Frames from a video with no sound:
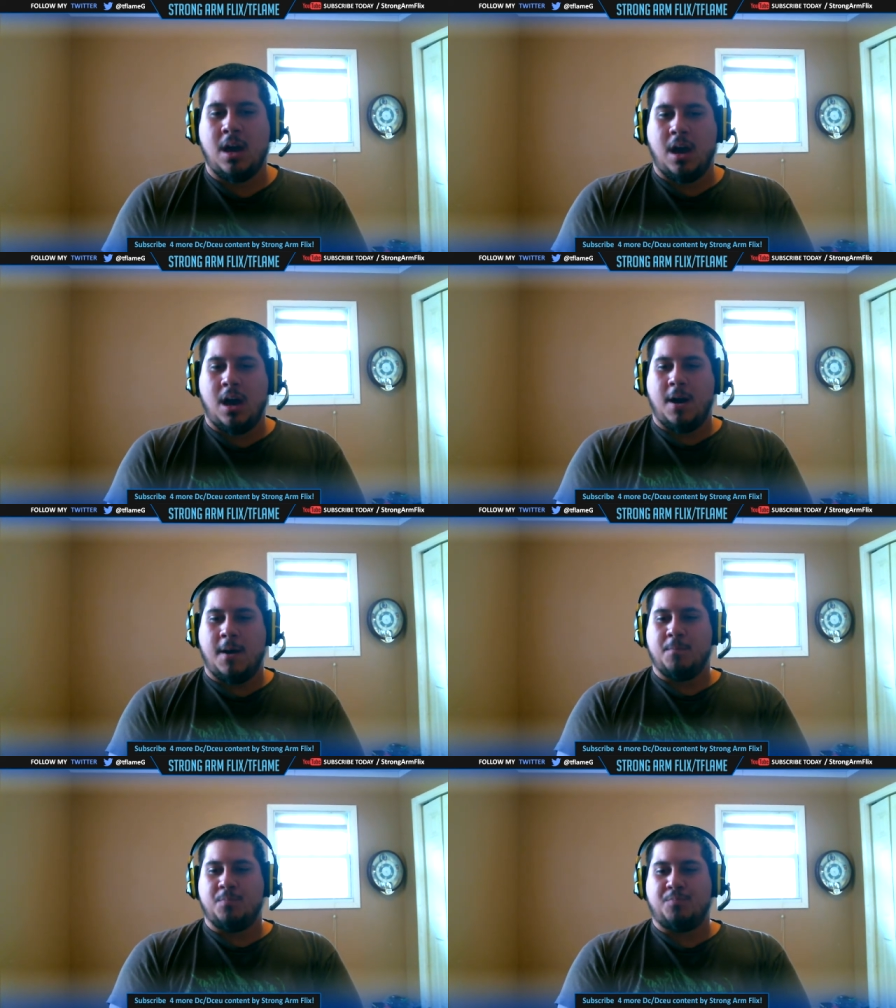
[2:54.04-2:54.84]

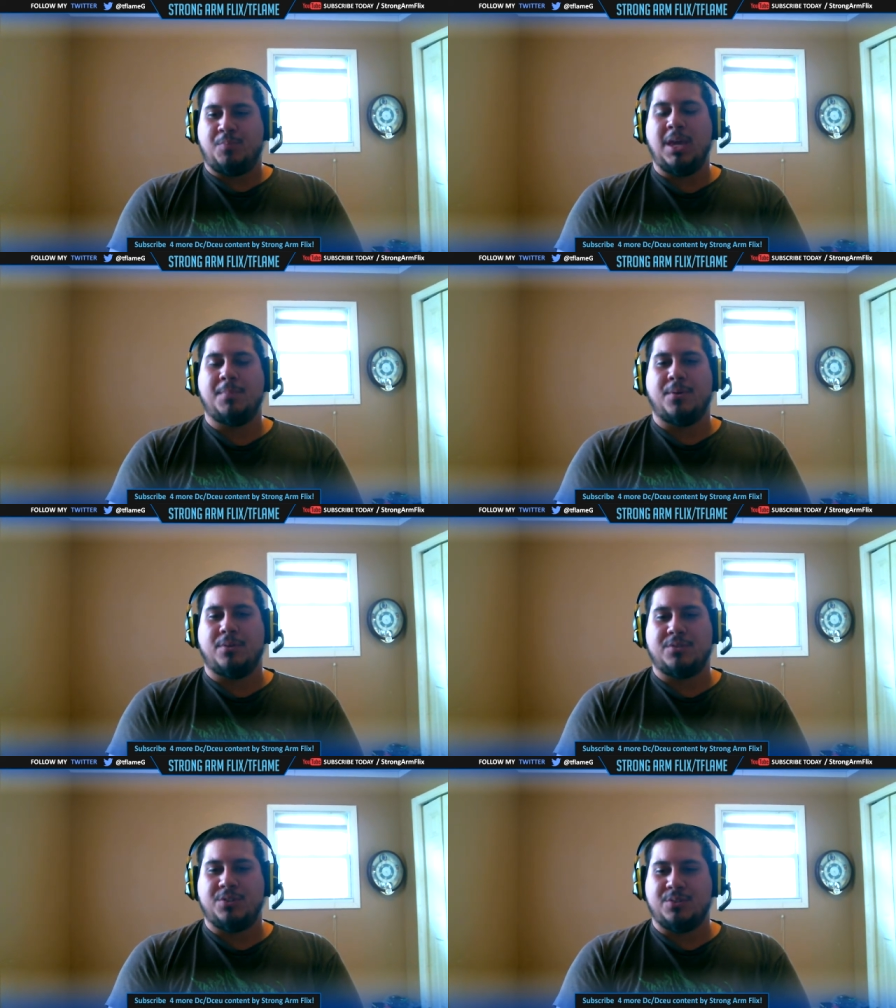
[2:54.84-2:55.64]
um,
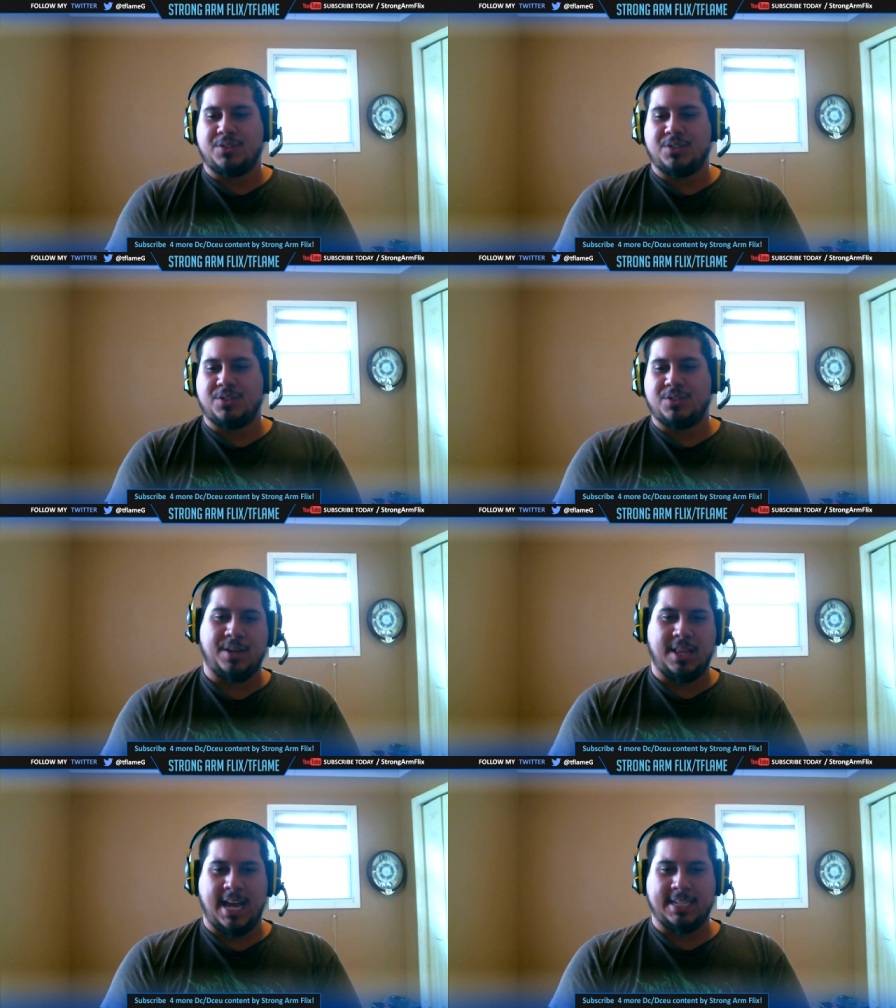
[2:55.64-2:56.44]
people to start
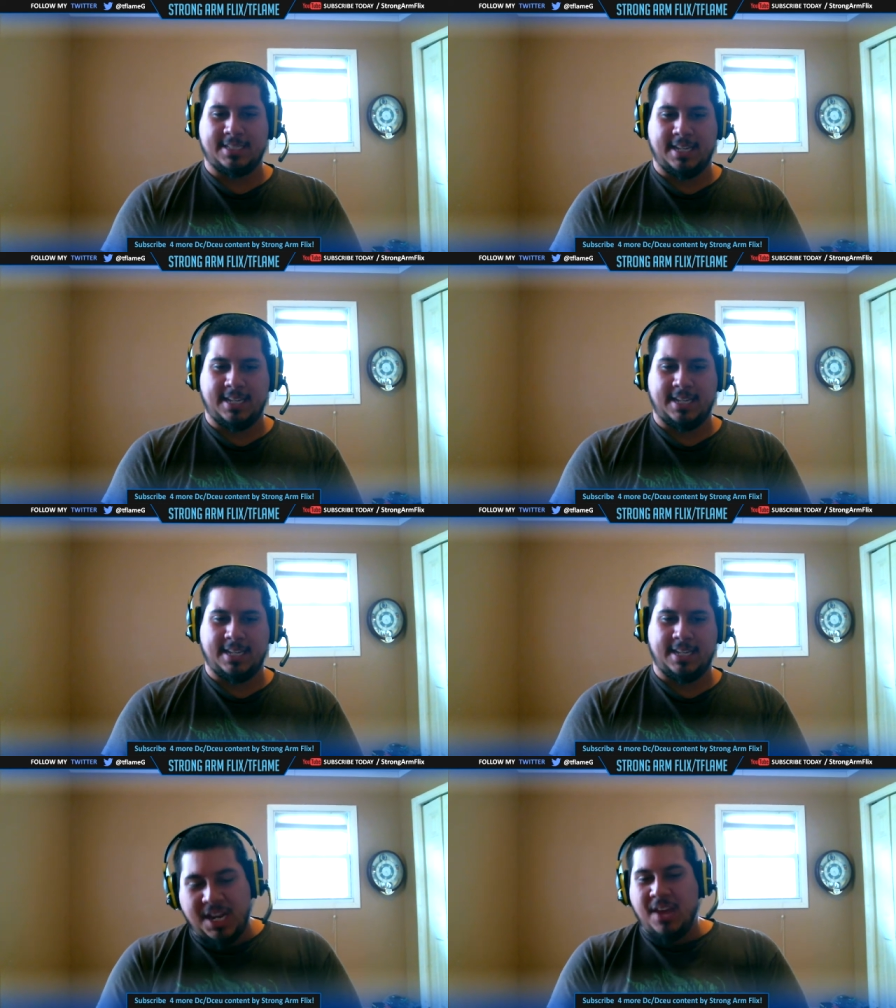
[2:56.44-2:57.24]
realizing
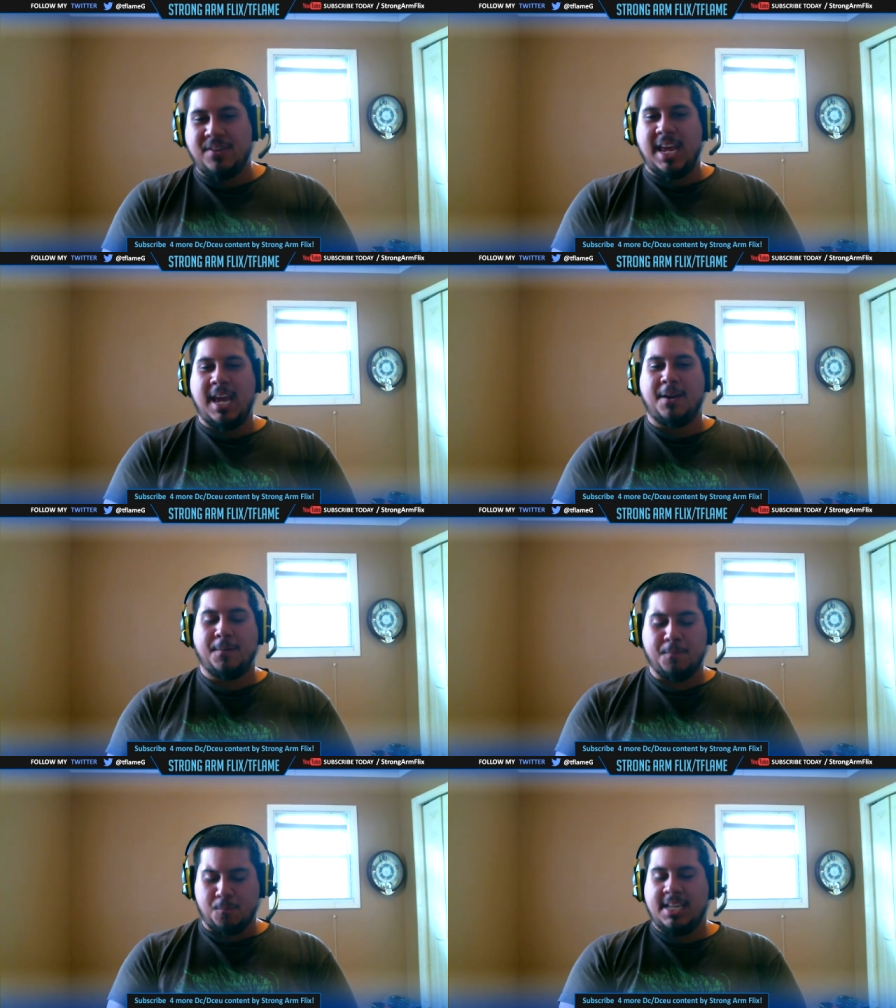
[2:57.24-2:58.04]
that David
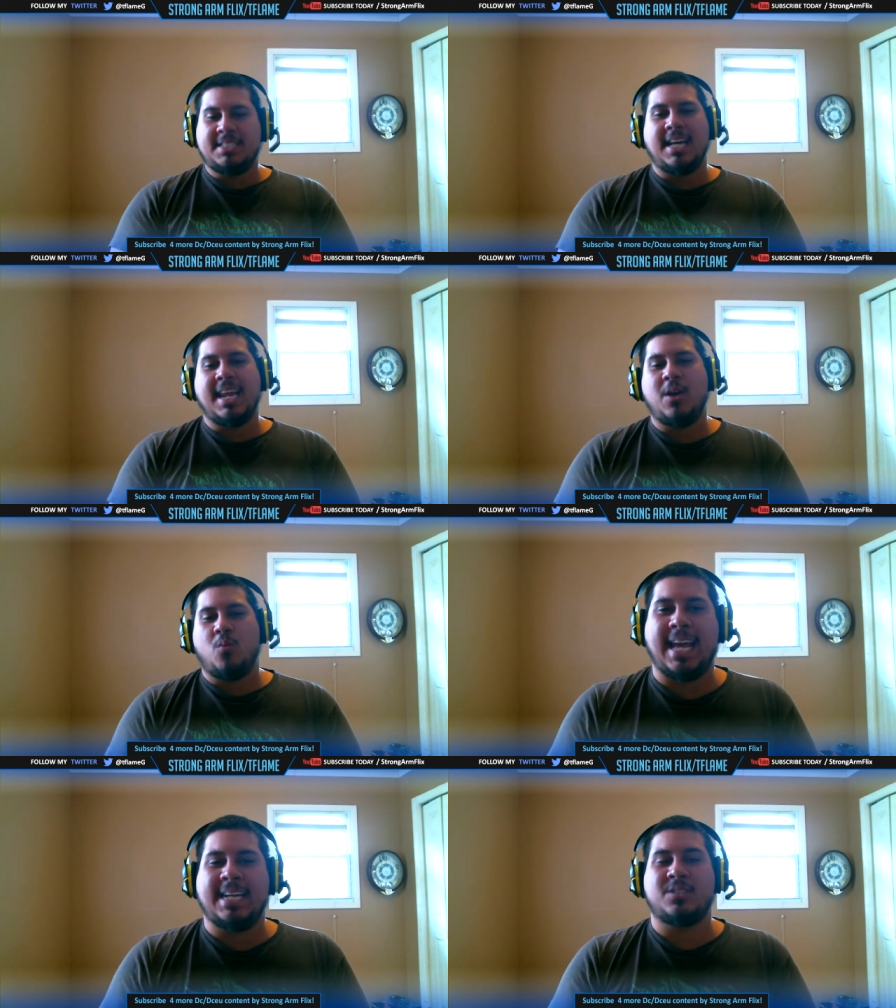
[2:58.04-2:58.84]
Ayer, he's not a
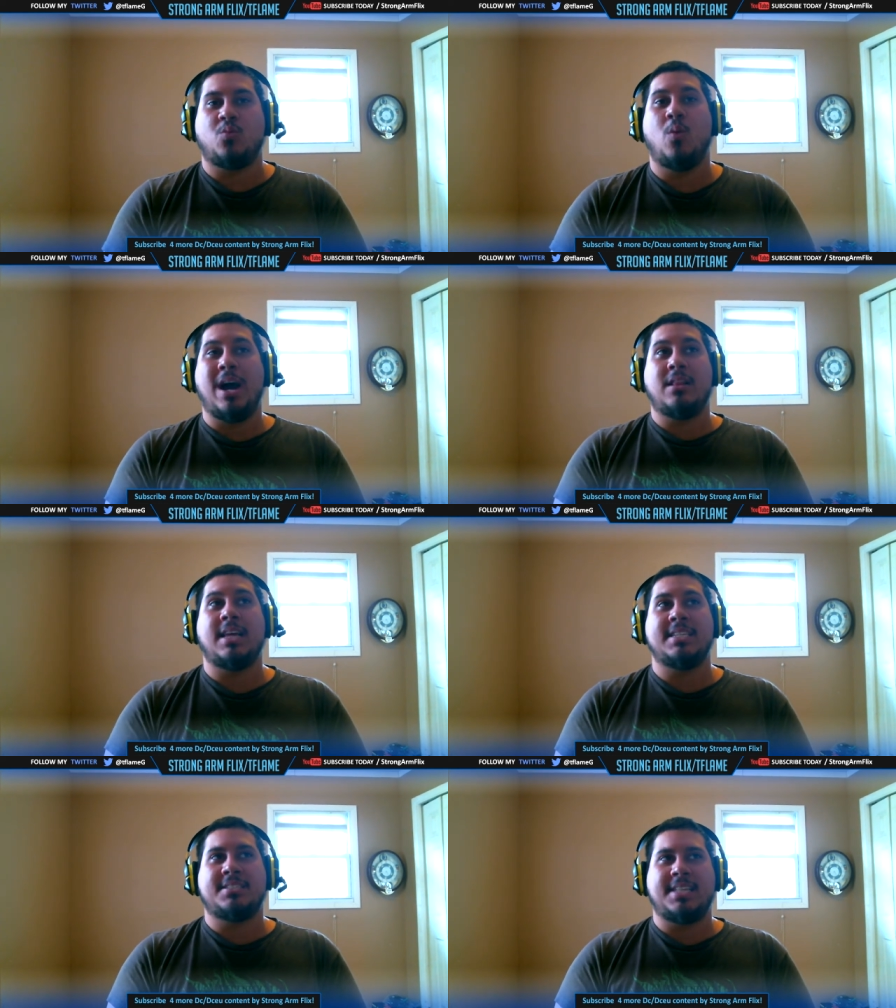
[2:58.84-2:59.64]
as well
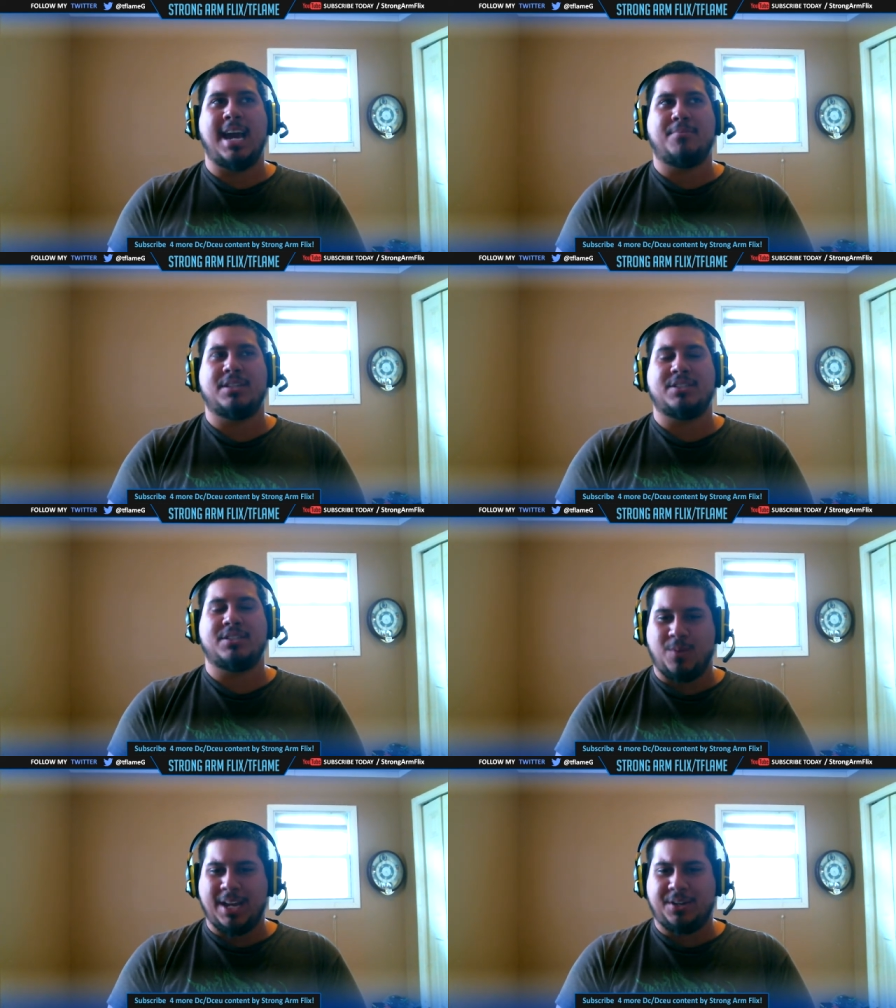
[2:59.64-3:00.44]
established
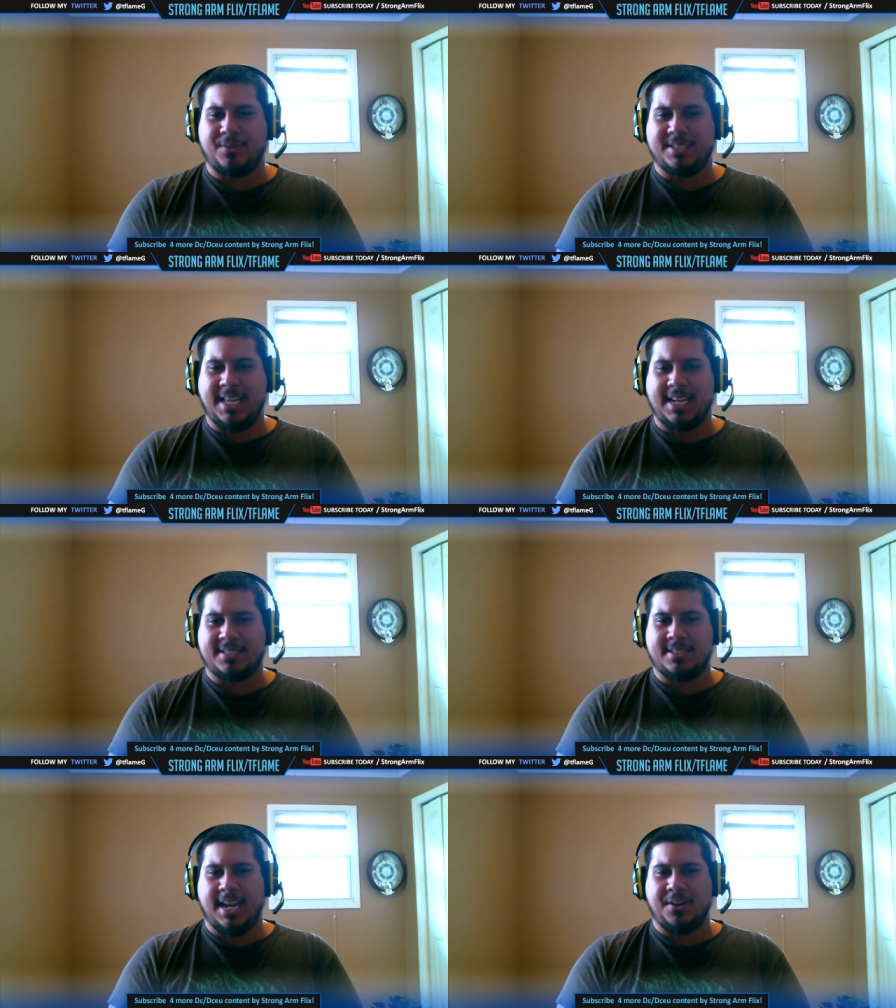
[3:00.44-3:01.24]
director as Zack
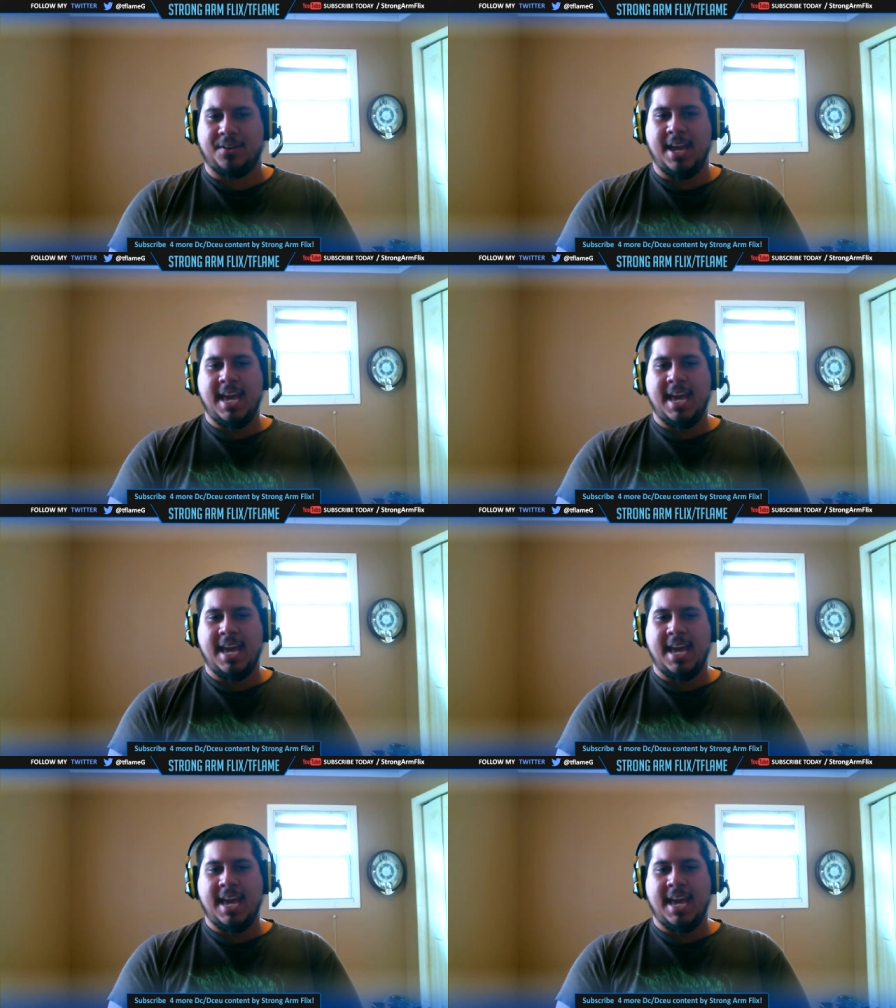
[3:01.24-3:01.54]
Snyder,